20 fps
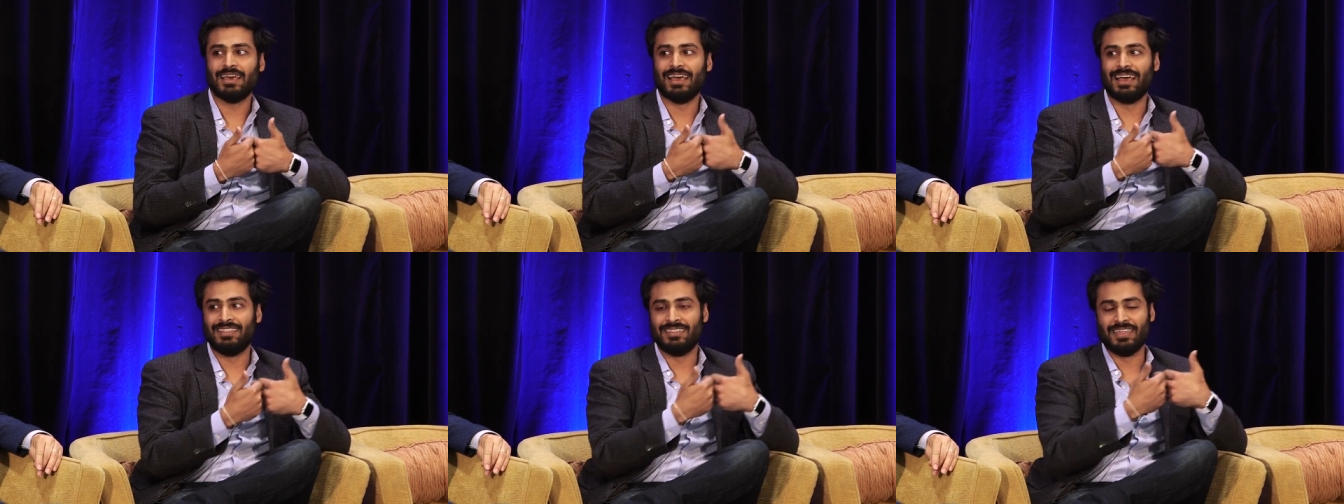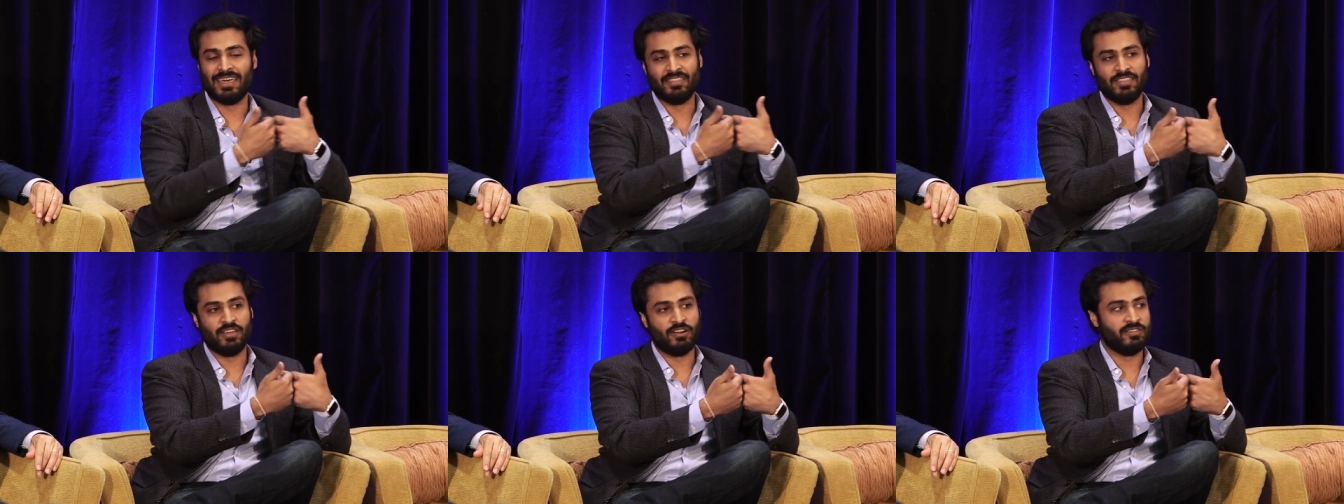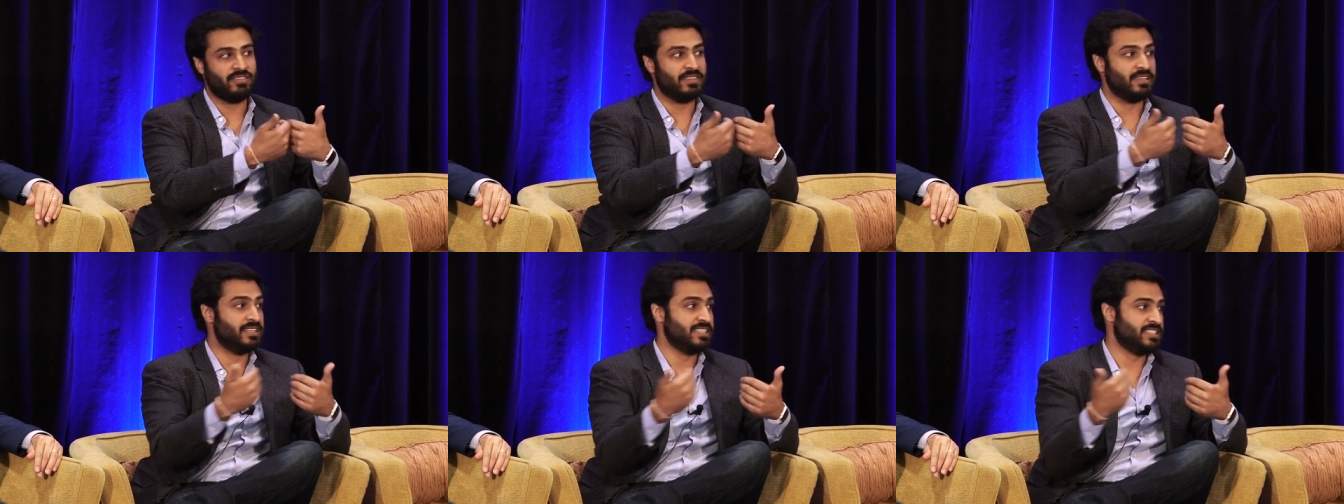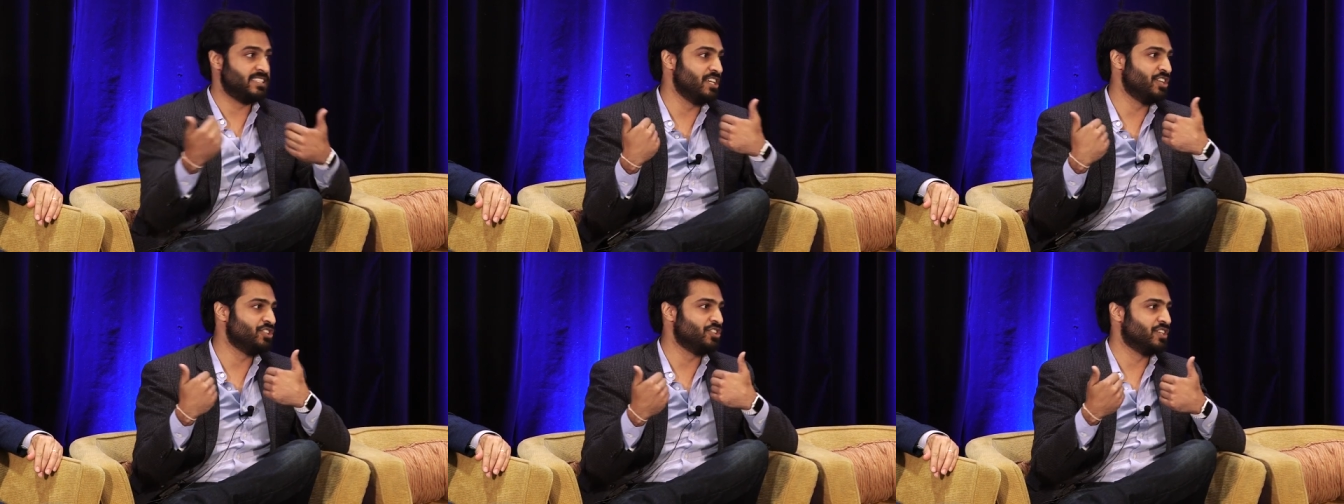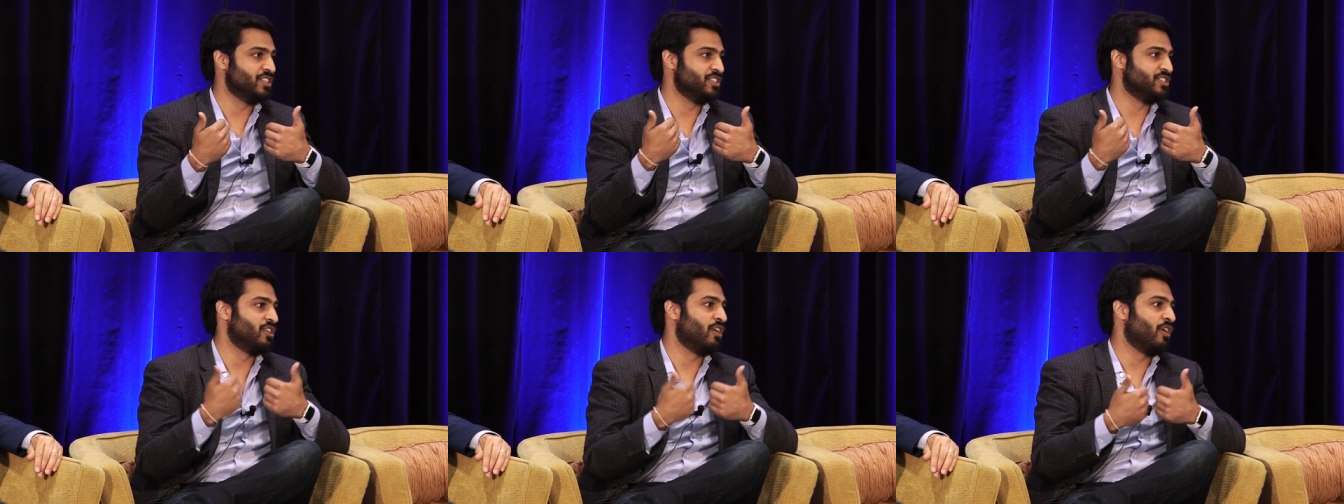And then there are the
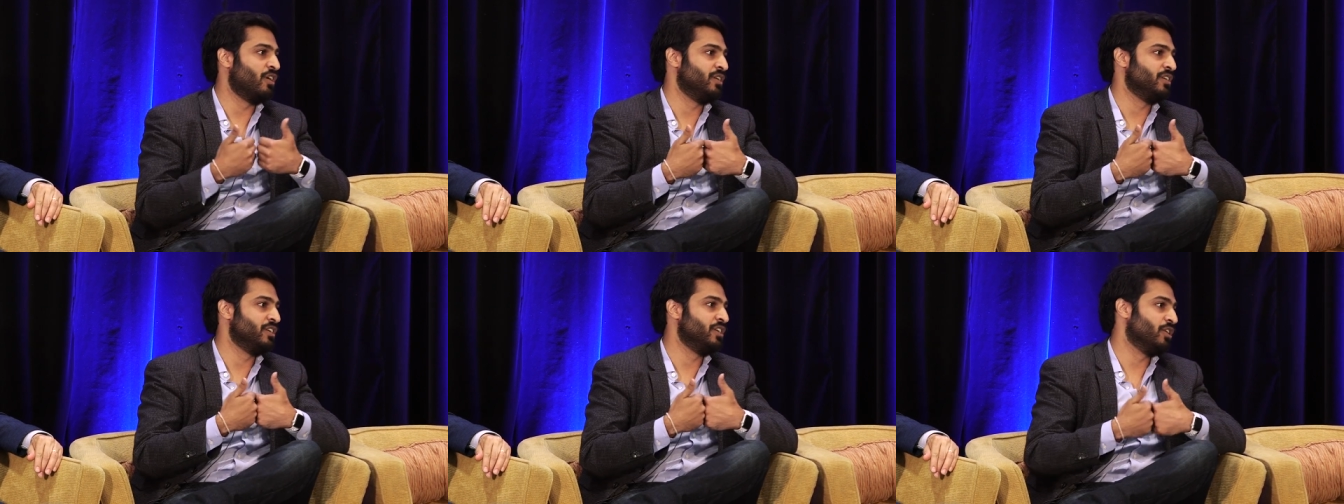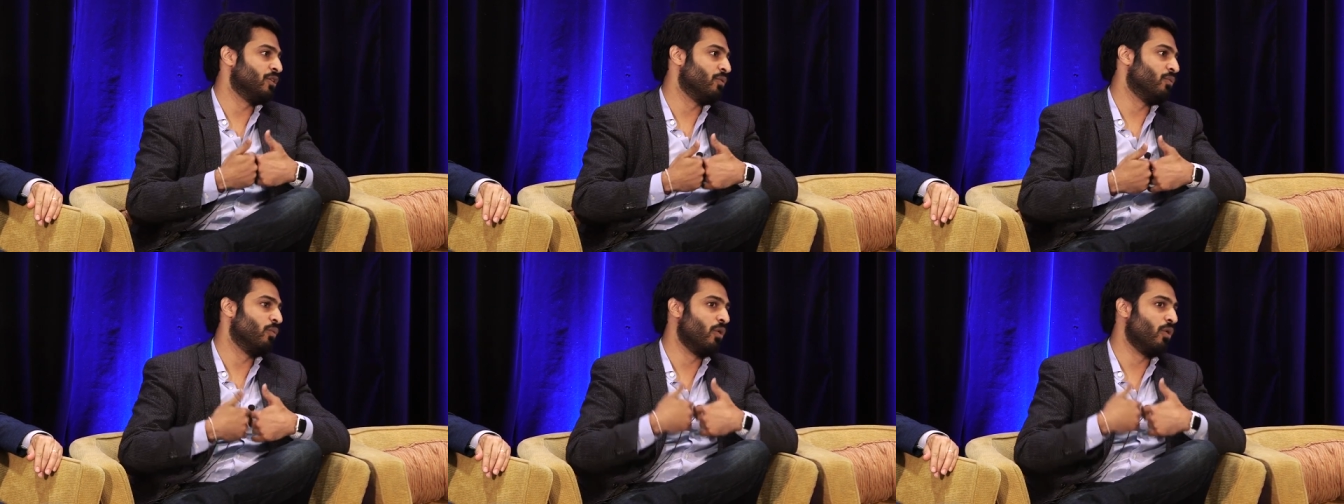decisions on, you know,